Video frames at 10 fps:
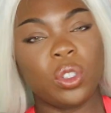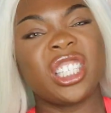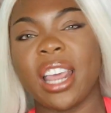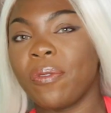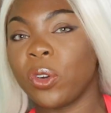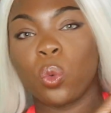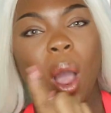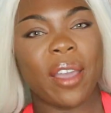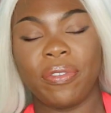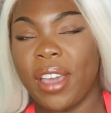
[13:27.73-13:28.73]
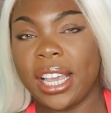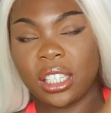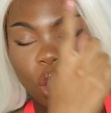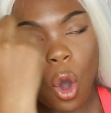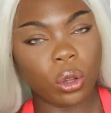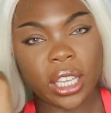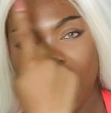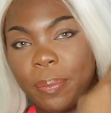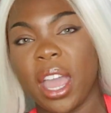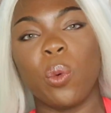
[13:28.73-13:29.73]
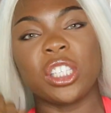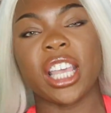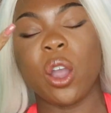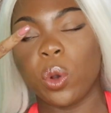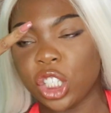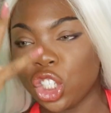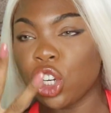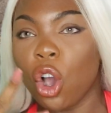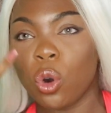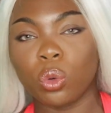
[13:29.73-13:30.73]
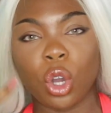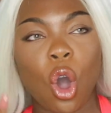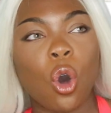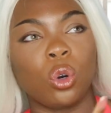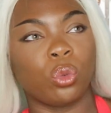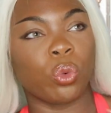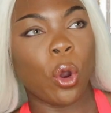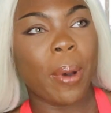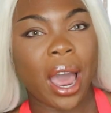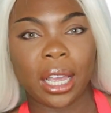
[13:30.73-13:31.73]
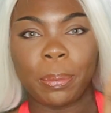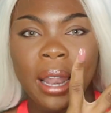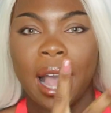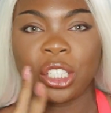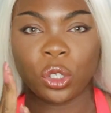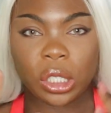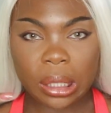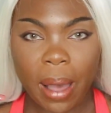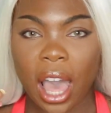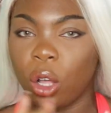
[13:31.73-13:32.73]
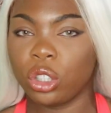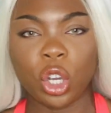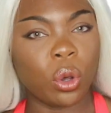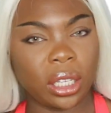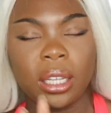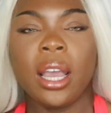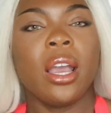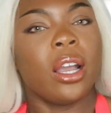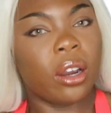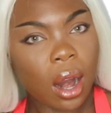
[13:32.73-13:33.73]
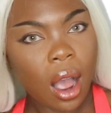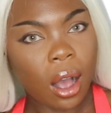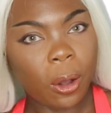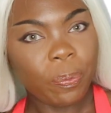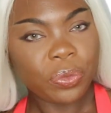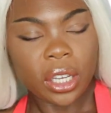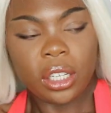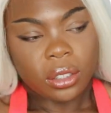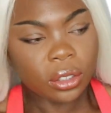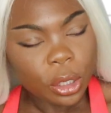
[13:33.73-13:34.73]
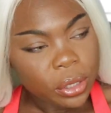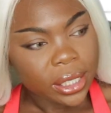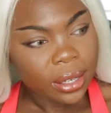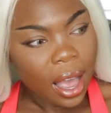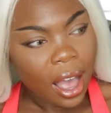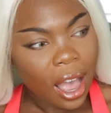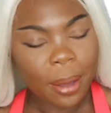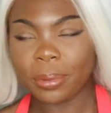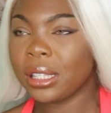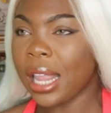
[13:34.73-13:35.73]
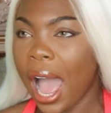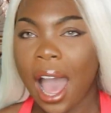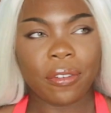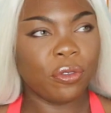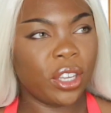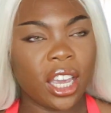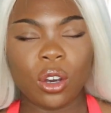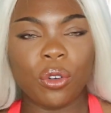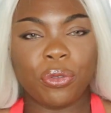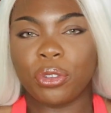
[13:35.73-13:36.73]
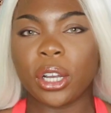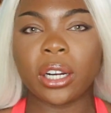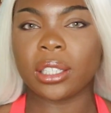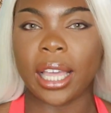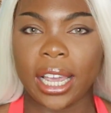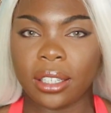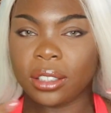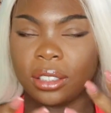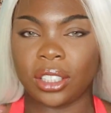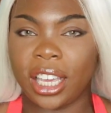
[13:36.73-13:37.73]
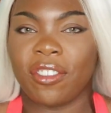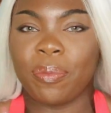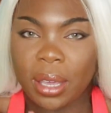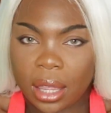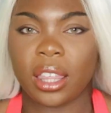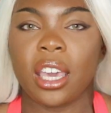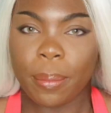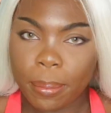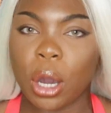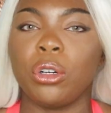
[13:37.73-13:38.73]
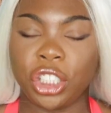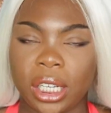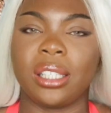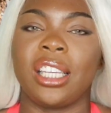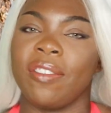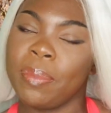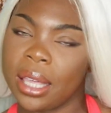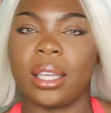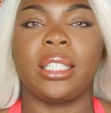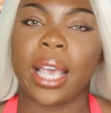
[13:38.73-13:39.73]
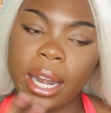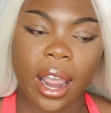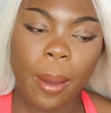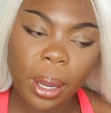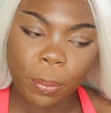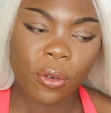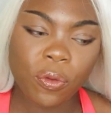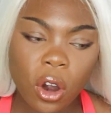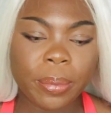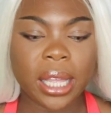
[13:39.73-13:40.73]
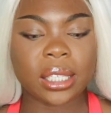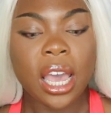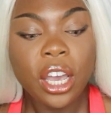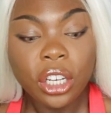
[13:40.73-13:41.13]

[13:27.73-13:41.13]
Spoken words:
Stepford wife face the whole time. It was stone cold, robotic, plastered smile. Total, girl. Loosen up, laugh, giggle, flirt, like give me the emotions, give me the dynamic performance.